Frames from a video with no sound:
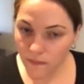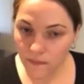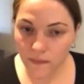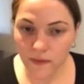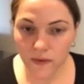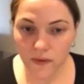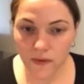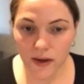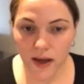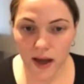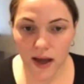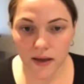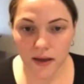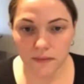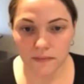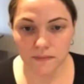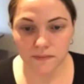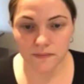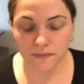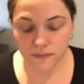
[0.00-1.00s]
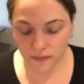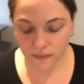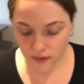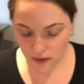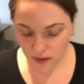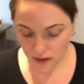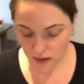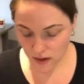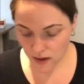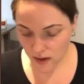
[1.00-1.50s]
Okay.
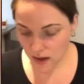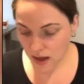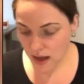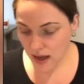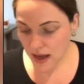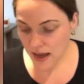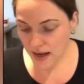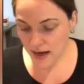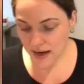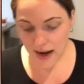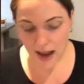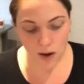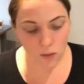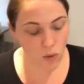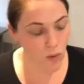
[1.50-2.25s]
Now,